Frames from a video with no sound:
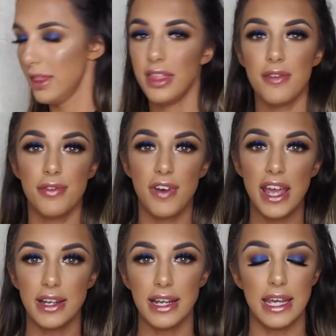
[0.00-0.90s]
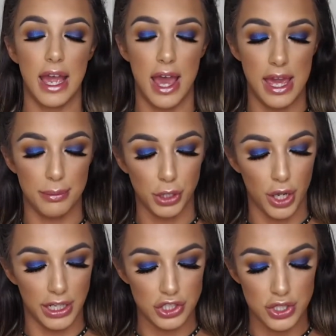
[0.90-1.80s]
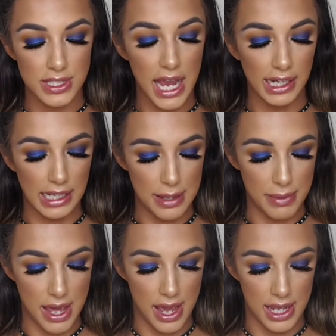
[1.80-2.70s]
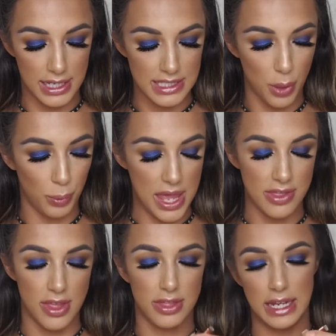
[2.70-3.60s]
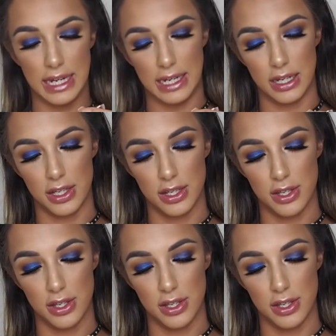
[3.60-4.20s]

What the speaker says: Then finally I am going to tightline my eyes with the